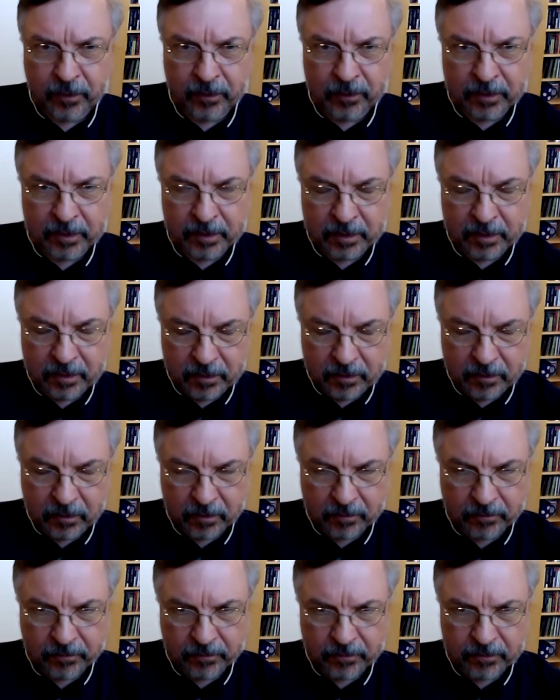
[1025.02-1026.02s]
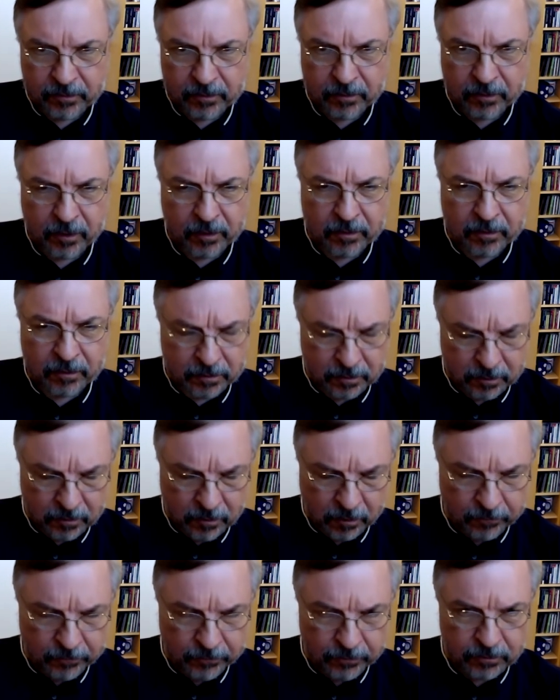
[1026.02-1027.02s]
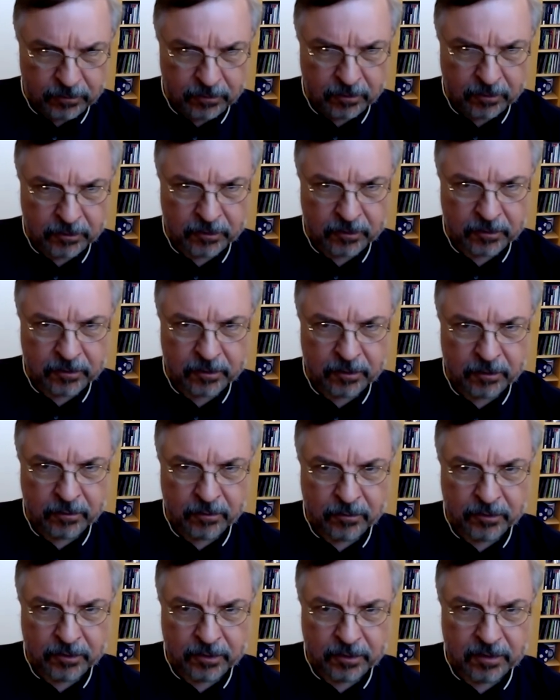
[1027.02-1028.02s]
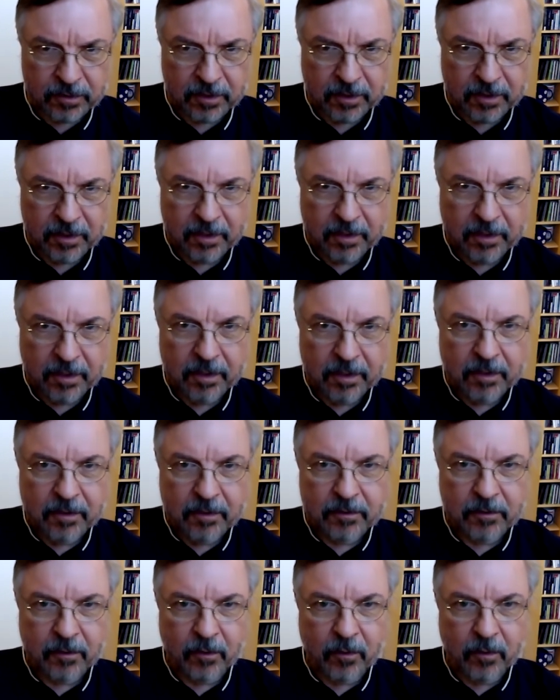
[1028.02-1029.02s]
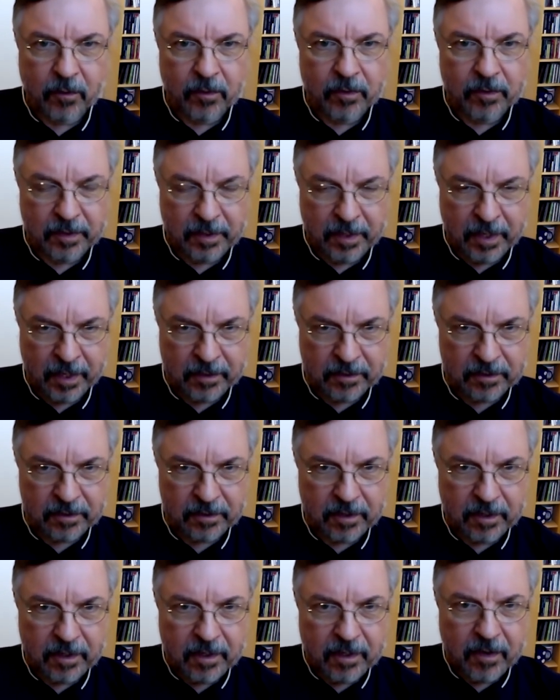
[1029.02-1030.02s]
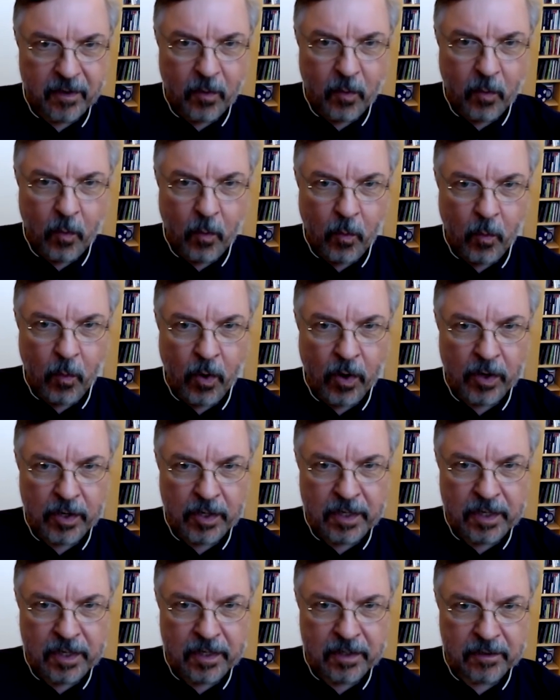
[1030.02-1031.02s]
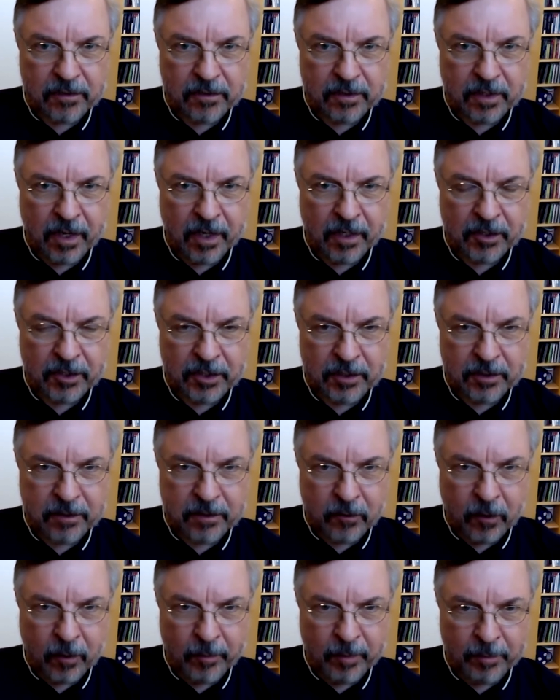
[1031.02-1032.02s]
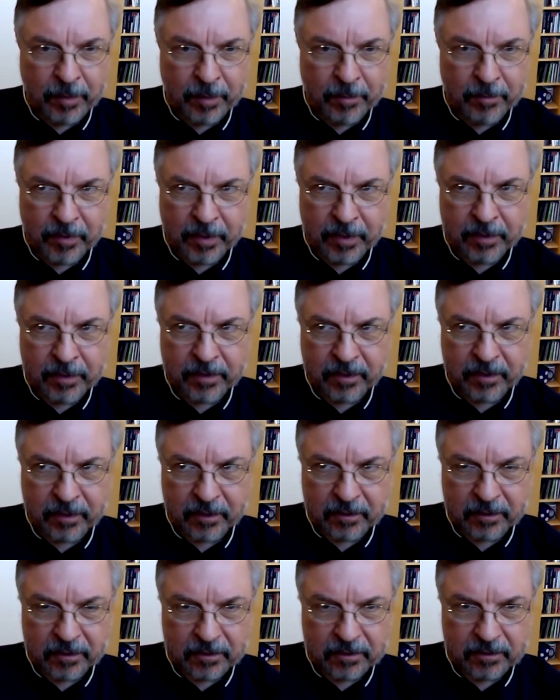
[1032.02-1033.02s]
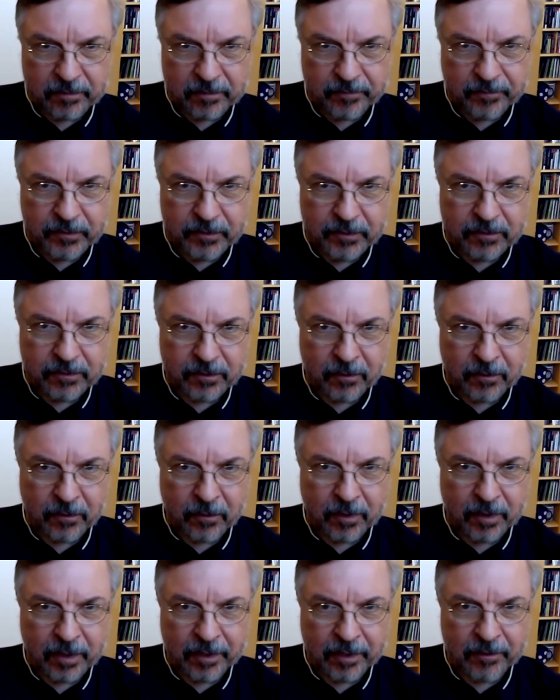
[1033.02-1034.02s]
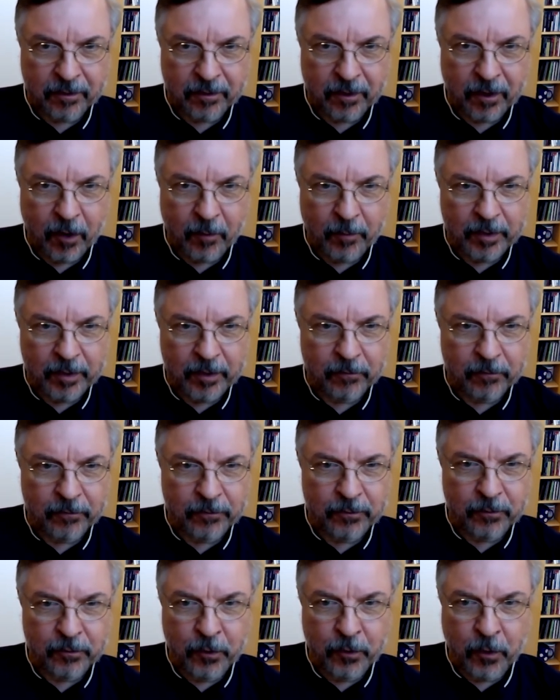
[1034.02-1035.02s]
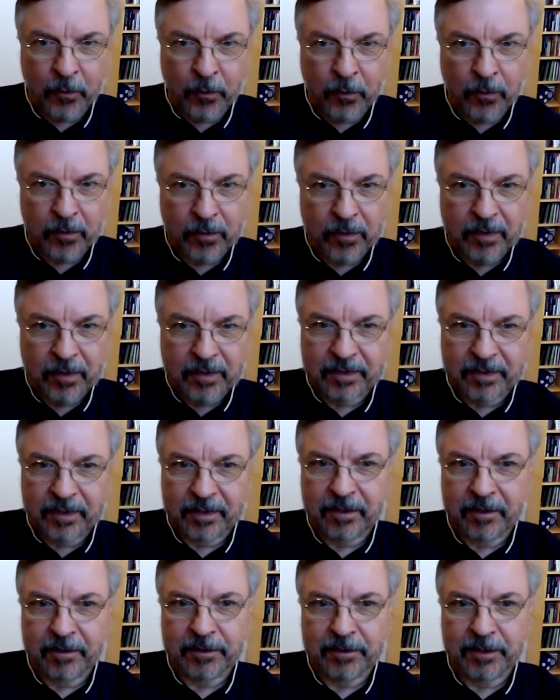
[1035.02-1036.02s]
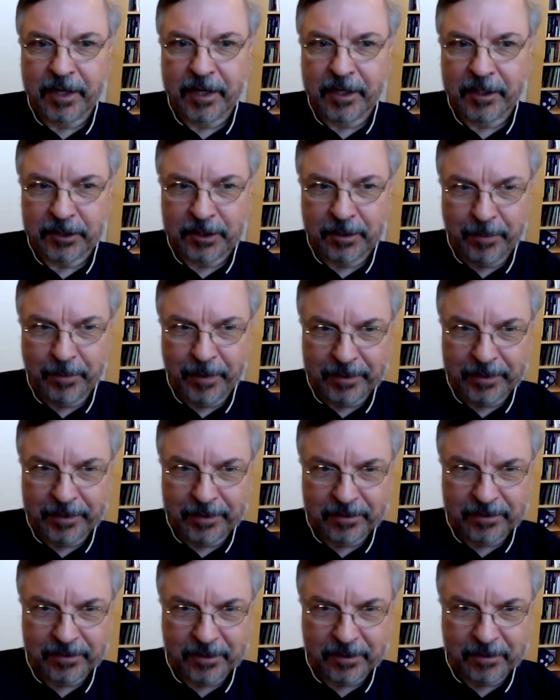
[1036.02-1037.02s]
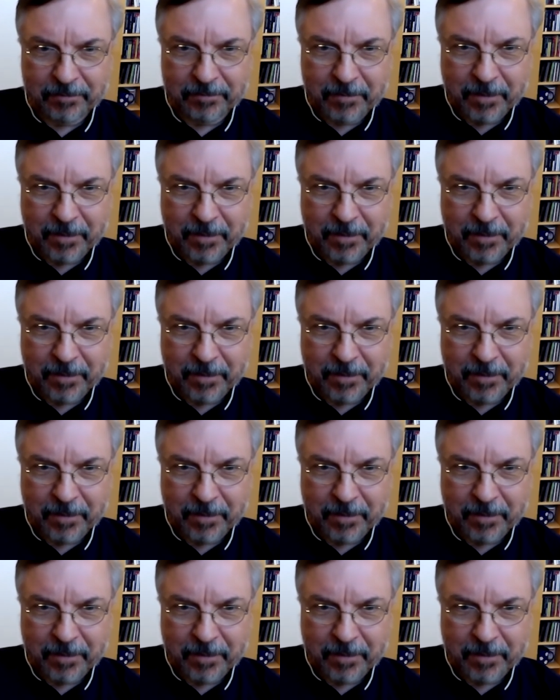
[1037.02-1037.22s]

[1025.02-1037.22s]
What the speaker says: on the non-physiologic solutions. So next, what is actually the normal membrane thickness? So I don't know how many of you know that there's an age dependency.